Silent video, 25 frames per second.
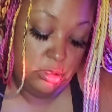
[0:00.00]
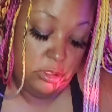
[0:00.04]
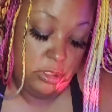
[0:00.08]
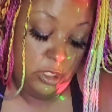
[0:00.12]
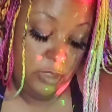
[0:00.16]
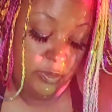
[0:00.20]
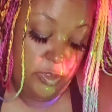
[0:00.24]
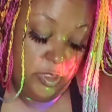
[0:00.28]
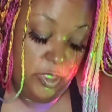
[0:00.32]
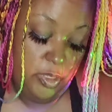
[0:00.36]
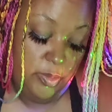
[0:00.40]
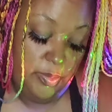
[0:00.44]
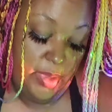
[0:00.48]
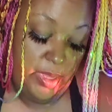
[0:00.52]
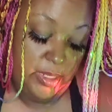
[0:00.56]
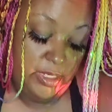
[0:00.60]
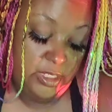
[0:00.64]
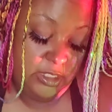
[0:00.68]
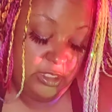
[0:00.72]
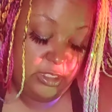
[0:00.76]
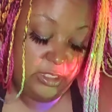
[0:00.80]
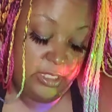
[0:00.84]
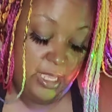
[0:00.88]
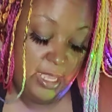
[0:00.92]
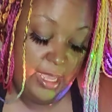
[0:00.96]
Something about
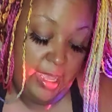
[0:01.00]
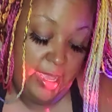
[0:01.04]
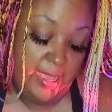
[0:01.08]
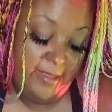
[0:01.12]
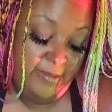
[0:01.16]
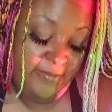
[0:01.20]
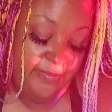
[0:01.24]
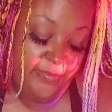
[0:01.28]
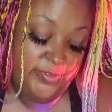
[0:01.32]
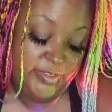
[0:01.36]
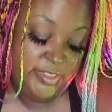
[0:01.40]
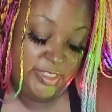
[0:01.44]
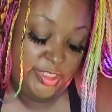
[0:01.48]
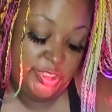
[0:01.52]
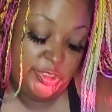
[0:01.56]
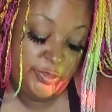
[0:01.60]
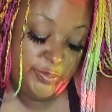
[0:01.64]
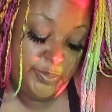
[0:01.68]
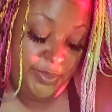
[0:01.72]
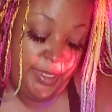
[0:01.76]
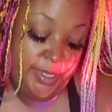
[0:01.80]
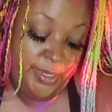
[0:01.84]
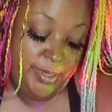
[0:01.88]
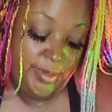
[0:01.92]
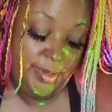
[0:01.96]
a time for
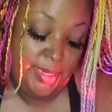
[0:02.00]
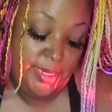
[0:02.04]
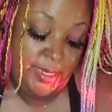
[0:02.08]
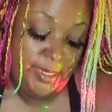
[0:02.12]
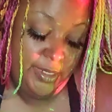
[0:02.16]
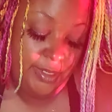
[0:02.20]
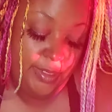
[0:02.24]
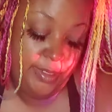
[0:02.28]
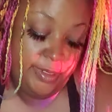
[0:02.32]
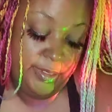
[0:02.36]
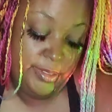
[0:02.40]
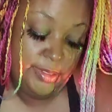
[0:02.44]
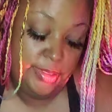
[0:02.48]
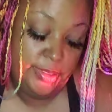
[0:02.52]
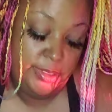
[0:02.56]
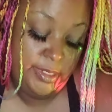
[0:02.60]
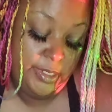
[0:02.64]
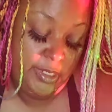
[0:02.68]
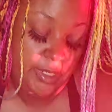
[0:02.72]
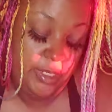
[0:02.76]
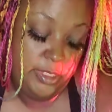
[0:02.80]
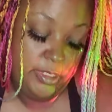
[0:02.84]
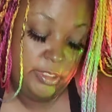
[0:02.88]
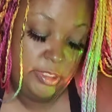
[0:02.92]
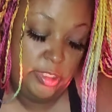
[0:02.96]
spirit.
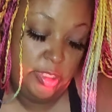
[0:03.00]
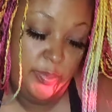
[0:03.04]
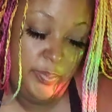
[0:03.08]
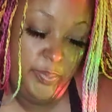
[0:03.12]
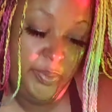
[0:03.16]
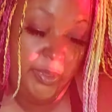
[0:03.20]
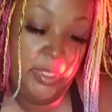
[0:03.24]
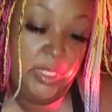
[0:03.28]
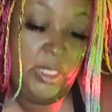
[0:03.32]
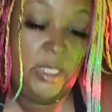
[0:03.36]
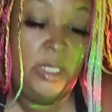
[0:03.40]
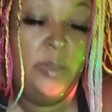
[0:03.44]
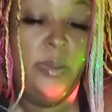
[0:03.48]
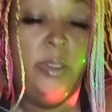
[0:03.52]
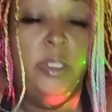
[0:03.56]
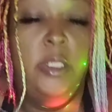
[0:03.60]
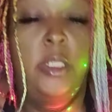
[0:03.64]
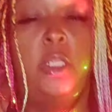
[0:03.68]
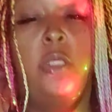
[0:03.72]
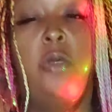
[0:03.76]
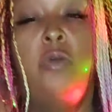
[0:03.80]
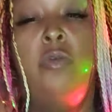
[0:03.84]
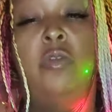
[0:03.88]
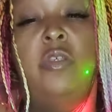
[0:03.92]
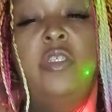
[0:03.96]
The pink
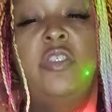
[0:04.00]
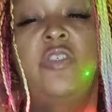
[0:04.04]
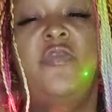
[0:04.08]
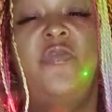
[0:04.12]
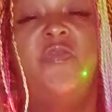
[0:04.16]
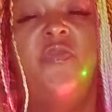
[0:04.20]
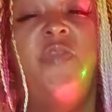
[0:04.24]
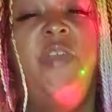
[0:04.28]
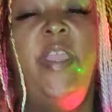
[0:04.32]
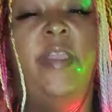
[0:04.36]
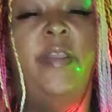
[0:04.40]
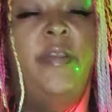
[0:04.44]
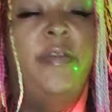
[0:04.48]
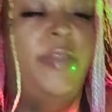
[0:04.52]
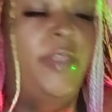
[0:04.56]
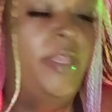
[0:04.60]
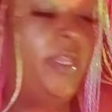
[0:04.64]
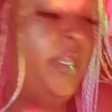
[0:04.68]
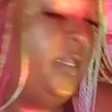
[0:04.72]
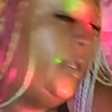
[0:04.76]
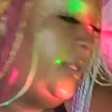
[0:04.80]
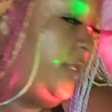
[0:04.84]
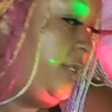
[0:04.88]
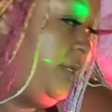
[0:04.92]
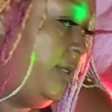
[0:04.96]
lotus
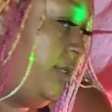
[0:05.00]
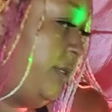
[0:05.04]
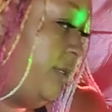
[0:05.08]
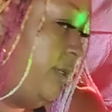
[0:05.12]
fairy.